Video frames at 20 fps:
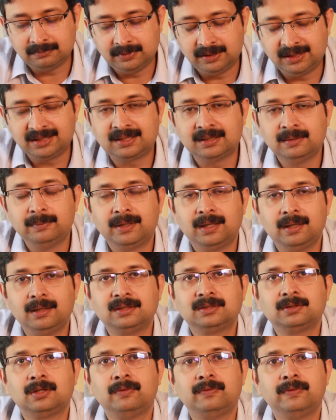
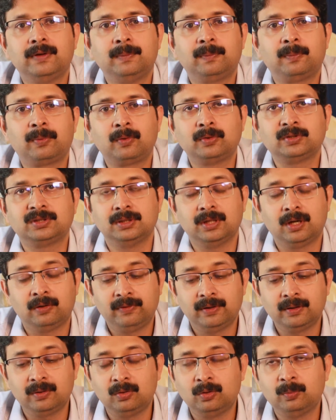determinants of
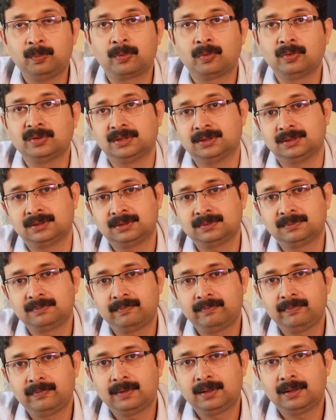a group process
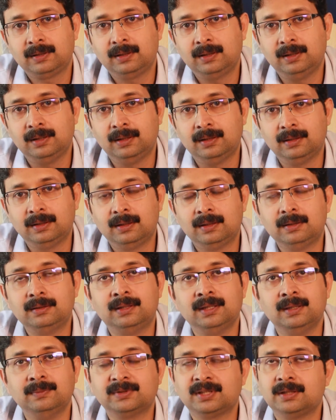in
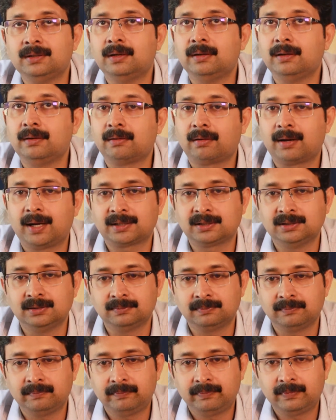team-centered interaction.
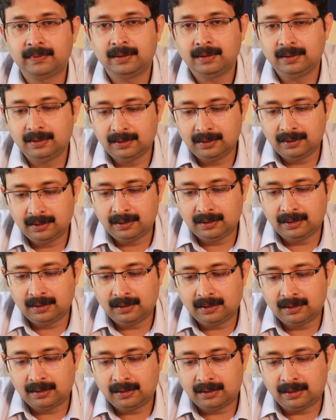
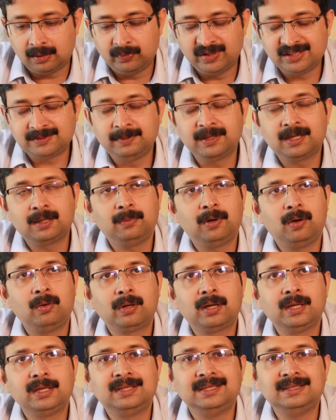Now we speak
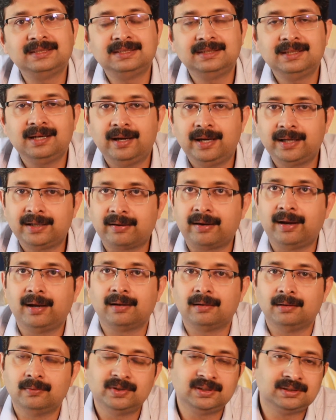about a TCI
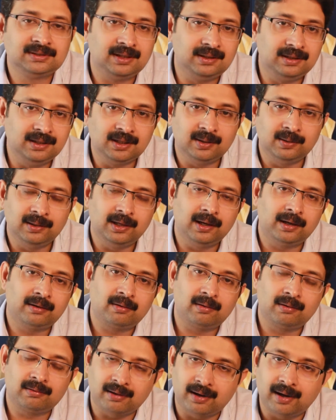triangle, which is an
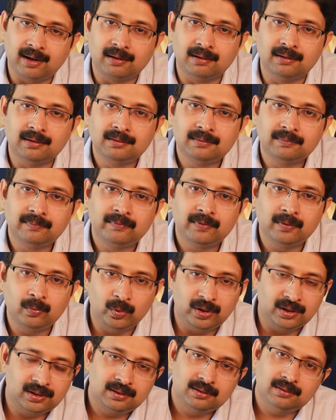equilateral triangle
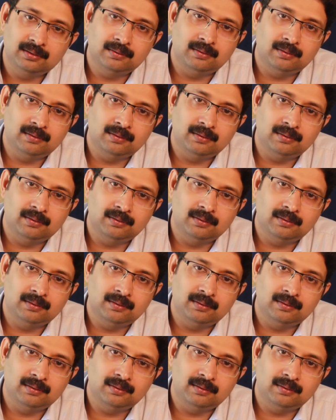with